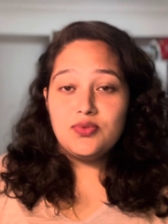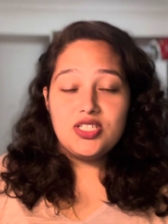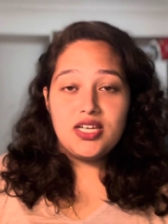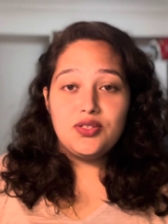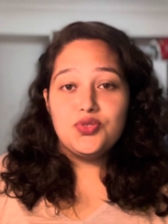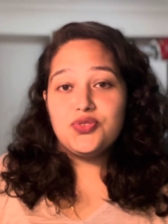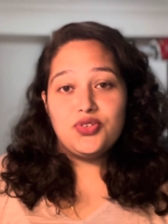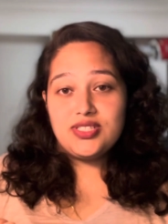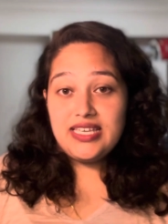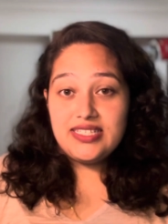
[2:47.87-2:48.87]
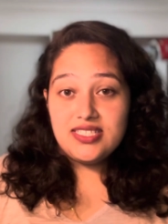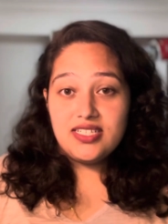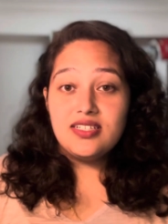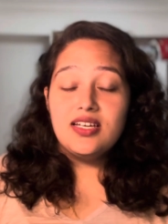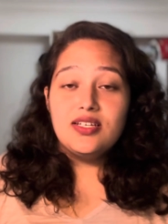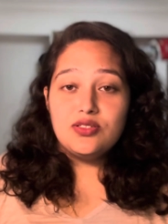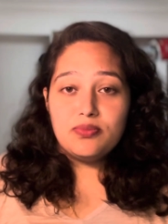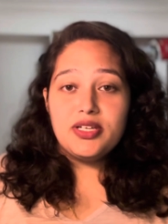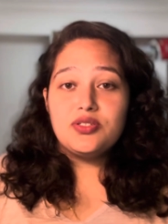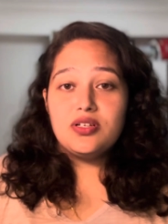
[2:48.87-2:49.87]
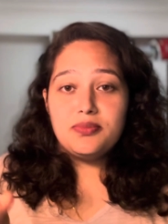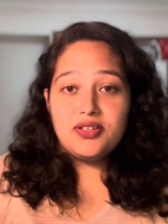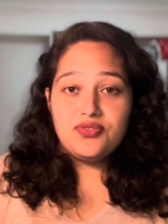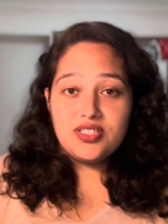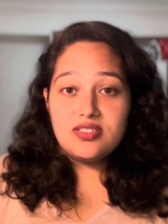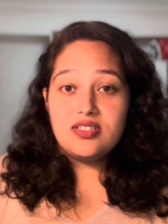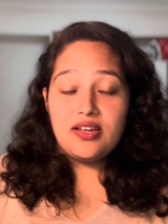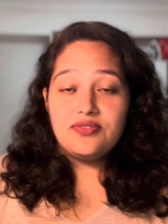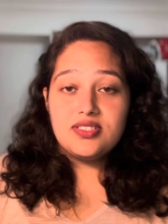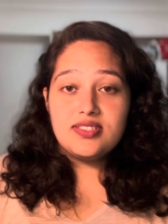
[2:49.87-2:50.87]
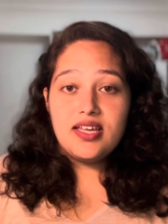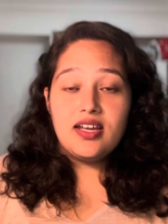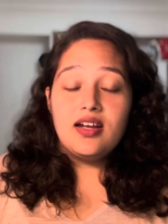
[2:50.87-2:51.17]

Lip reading: which I use for sketching to make sure my first draft is there,